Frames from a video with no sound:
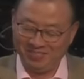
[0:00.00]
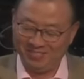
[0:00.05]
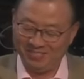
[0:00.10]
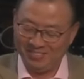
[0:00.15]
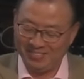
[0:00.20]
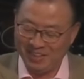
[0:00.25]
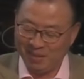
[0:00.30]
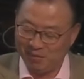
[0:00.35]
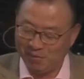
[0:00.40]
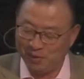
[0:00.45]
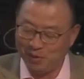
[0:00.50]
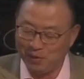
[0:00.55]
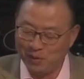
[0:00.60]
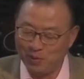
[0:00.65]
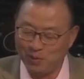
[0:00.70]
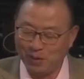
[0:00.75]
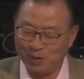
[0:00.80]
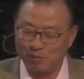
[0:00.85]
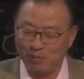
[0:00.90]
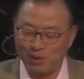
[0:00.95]
I think you know
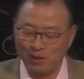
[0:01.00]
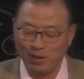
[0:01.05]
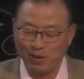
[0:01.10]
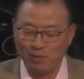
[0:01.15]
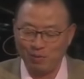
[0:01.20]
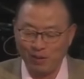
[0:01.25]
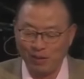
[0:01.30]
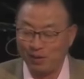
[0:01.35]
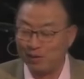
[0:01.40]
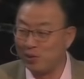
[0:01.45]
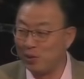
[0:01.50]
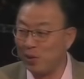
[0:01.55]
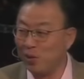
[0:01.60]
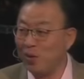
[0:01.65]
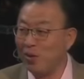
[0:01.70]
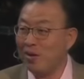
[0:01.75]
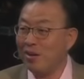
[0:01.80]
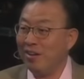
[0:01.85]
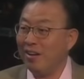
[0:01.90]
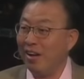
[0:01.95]
what I'm talking about. So,
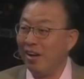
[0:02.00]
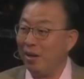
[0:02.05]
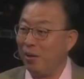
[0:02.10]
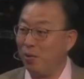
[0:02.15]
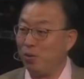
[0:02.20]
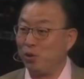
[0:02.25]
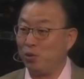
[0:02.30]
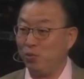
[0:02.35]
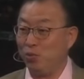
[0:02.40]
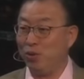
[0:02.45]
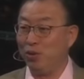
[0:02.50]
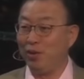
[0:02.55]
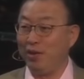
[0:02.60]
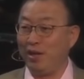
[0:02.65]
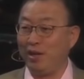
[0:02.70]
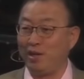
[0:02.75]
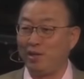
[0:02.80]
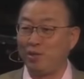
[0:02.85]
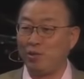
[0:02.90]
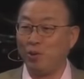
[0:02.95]
and it was really
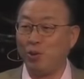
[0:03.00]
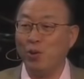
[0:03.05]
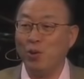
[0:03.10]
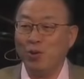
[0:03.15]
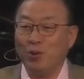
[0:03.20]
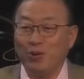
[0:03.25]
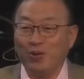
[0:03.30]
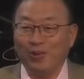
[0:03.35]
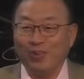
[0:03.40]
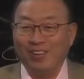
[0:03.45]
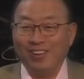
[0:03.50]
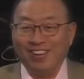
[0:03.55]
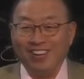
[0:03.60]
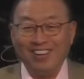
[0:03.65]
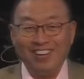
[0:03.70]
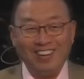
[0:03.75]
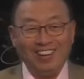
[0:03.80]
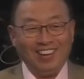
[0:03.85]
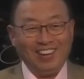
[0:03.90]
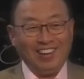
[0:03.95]
cool.
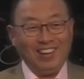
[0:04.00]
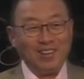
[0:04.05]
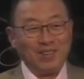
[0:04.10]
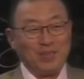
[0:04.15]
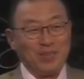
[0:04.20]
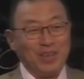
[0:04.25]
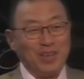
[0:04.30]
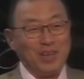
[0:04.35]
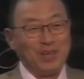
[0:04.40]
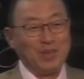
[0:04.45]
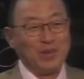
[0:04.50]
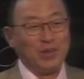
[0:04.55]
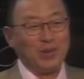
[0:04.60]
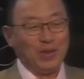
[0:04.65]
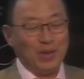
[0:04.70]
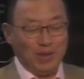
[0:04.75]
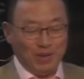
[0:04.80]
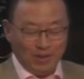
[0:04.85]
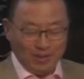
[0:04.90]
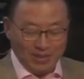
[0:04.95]
It looked really cool. It
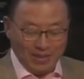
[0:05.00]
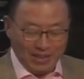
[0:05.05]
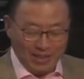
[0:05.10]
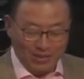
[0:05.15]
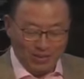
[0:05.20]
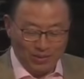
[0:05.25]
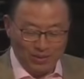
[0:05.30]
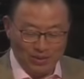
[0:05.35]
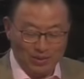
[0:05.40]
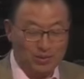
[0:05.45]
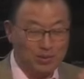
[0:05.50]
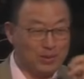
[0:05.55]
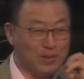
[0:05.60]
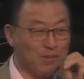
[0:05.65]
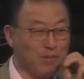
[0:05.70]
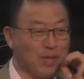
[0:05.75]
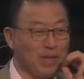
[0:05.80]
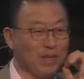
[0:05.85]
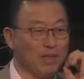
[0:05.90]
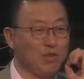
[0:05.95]
looked like he was, it was some
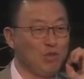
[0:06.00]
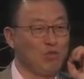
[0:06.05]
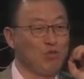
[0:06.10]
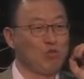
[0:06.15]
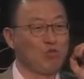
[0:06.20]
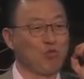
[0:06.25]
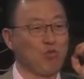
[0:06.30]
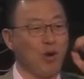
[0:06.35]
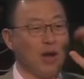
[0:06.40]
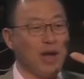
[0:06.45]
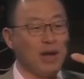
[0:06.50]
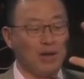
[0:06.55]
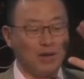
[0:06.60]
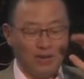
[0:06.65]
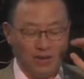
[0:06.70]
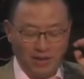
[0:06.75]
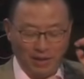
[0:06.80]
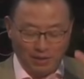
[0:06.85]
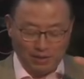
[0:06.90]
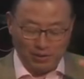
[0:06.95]
kind of dragon
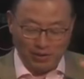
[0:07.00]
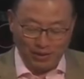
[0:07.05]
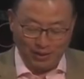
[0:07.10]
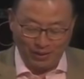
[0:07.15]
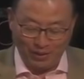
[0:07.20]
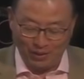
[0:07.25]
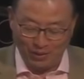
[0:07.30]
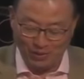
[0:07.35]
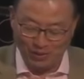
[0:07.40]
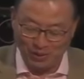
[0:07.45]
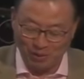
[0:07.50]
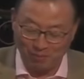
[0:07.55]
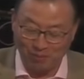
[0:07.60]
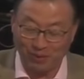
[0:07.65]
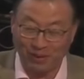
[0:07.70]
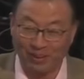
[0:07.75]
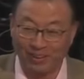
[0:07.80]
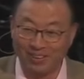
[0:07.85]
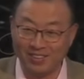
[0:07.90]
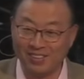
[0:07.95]
exhaling or
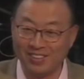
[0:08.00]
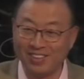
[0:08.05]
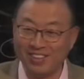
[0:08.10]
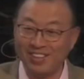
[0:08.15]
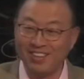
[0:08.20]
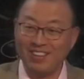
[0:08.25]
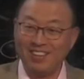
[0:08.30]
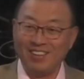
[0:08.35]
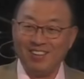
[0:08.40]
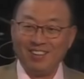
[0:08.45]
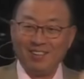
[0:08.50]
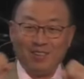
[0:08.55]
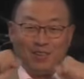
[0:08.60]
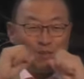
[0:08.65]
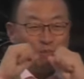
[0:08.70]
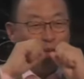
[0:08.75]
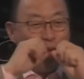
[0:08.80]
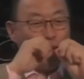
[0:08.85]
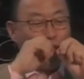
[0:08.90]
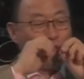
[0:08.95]
something because the
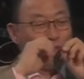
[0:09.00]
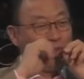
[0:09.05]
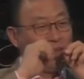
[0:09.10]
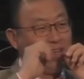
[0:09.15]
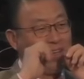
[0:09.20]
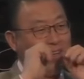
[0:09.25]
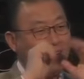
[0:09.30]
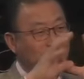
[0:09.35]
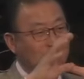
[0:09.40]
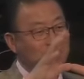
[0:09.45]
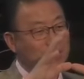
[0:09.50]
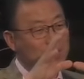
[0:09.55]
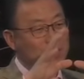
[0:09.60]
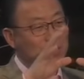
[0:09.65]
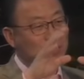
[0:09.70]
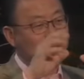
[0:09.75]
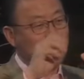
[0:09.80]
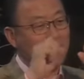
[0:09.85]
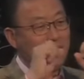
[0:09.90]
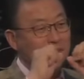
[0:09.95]
smoke was really
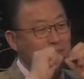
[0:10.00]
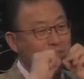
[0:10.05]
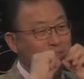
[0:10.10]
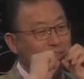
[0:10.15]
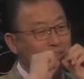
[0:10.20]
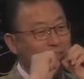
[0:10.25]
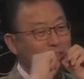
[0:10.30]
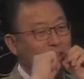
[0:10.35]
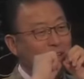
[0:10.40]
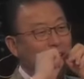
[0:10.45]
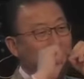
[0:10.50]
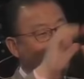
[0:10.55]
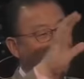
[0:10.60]
concentrated, just came